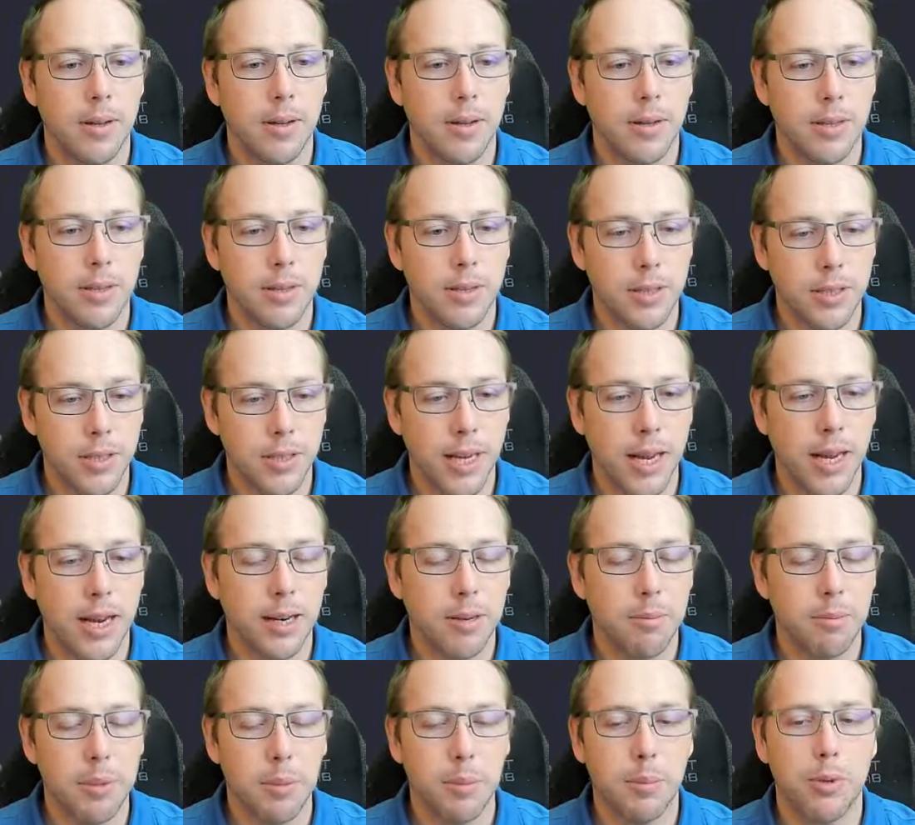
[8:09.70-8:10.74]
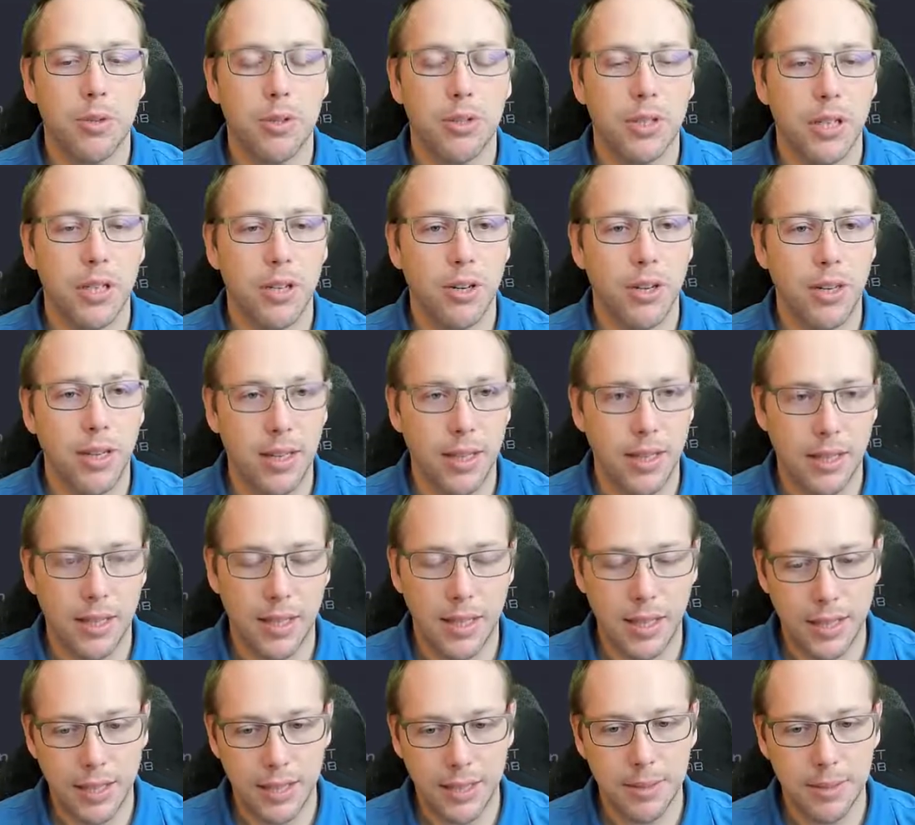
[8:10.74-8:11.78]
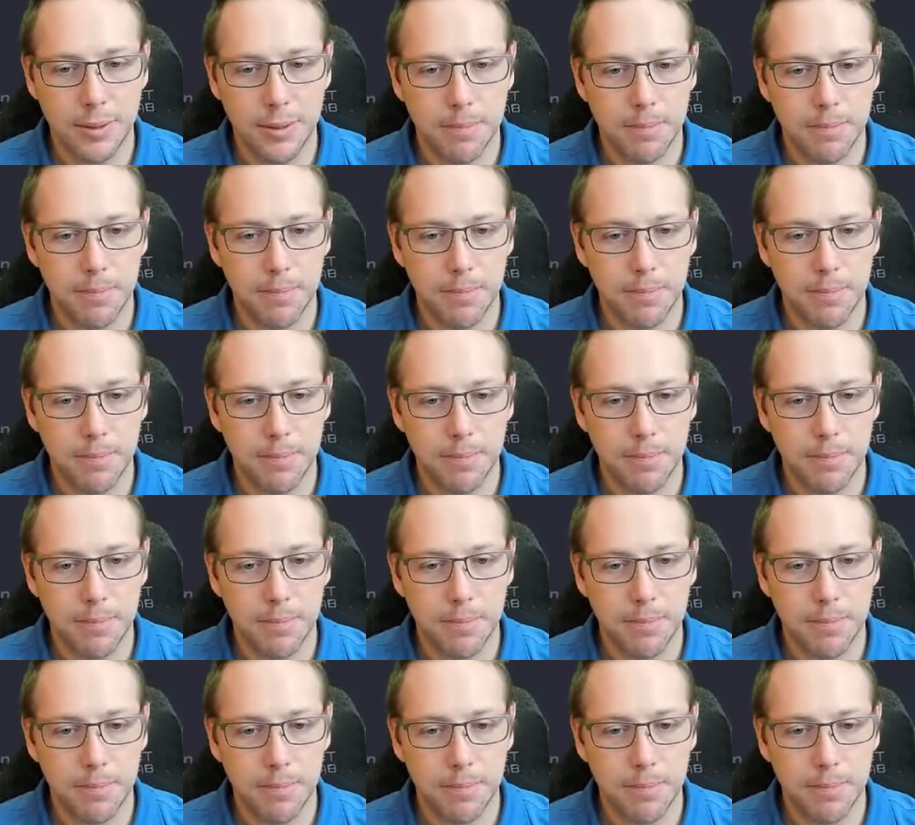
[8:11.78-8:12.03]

static members that are inlined.